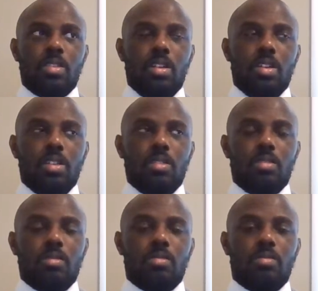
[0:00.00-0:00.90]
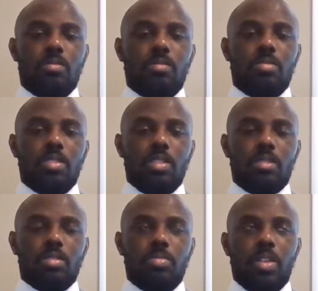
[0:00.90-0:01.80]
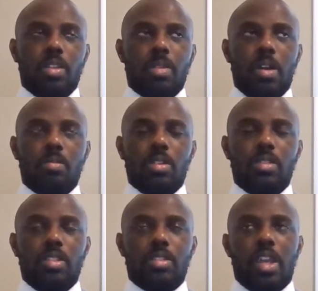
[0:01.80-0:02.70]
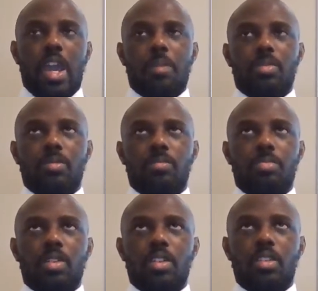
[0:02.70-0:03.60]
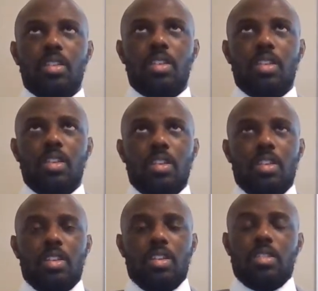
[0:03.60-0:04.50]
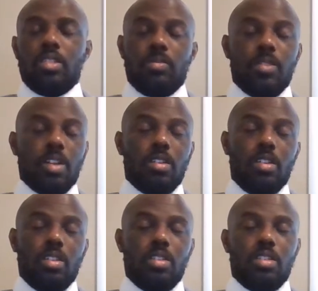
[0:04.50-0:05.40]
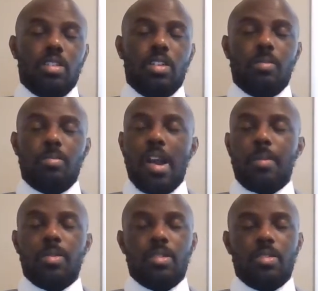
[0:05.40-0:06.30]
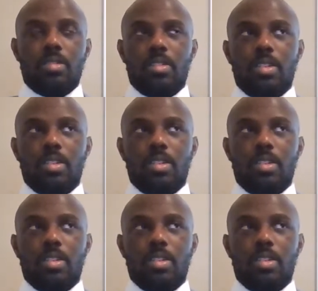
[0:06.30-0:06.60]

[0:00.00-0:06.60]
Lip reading: uh, political speak about what needs to happen, but it's just very unpopular.